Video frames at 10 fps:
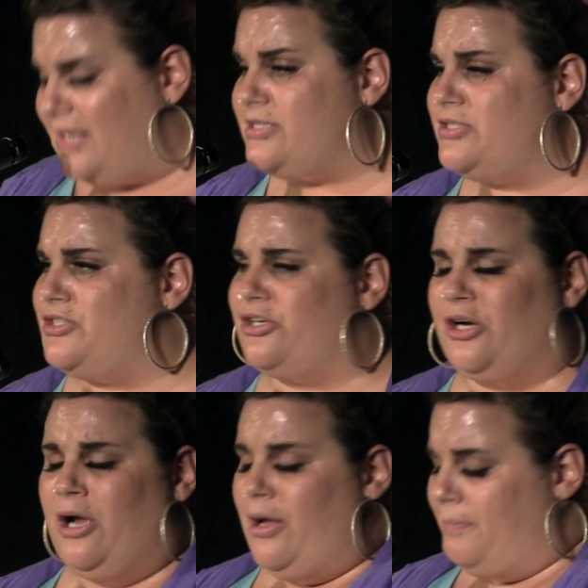
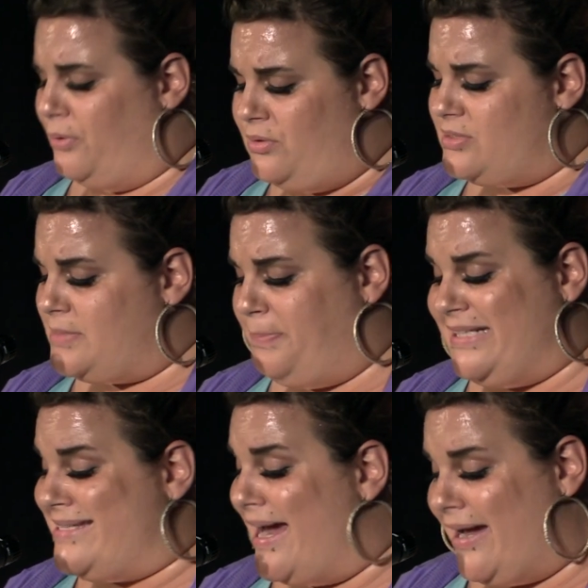muster, bulls
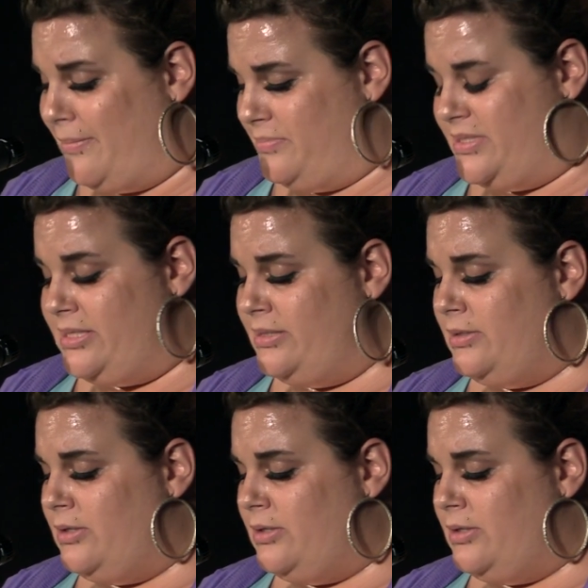be damned.